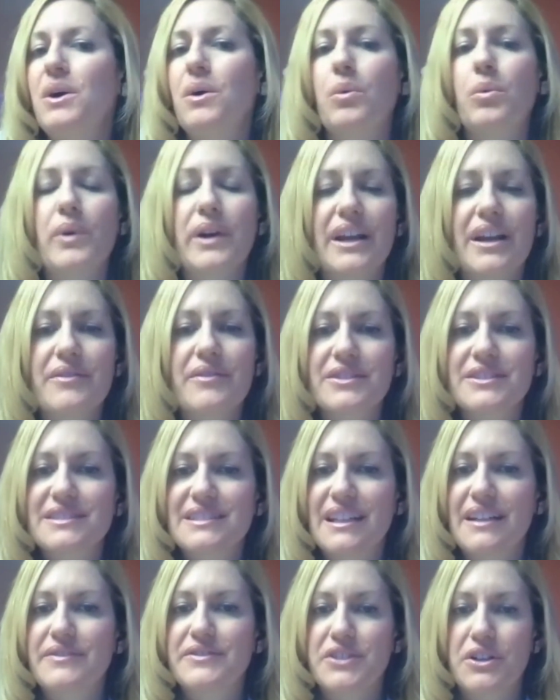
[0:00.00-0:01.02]
whatever is
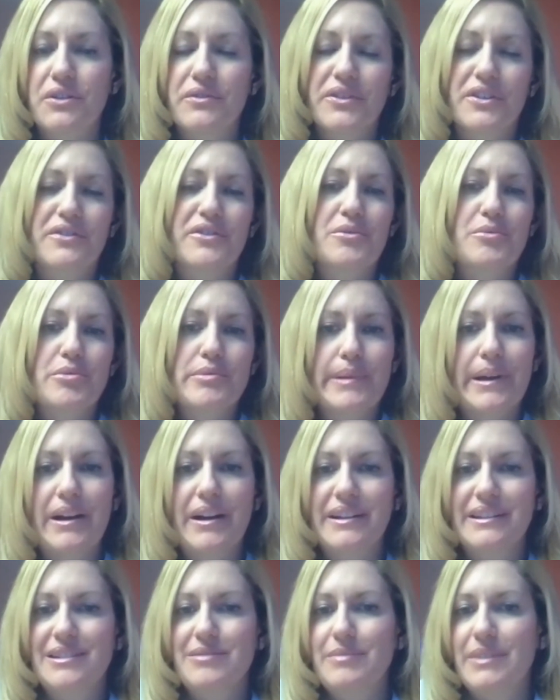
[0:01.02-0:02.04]
left over from
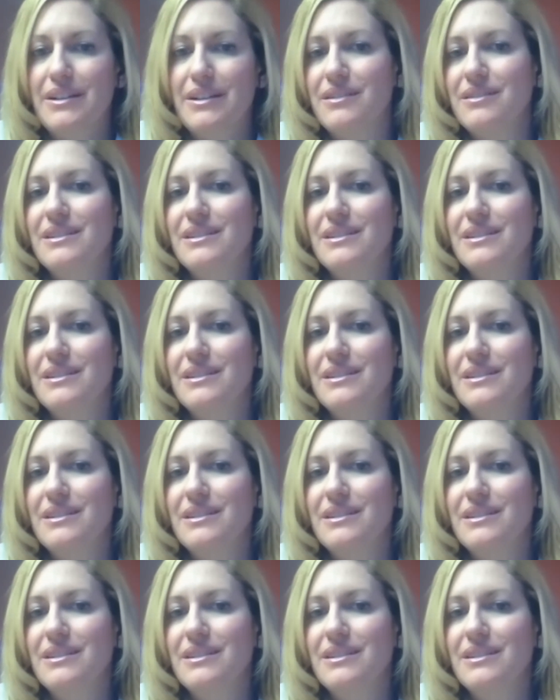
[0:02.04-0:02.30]
preparing the meal.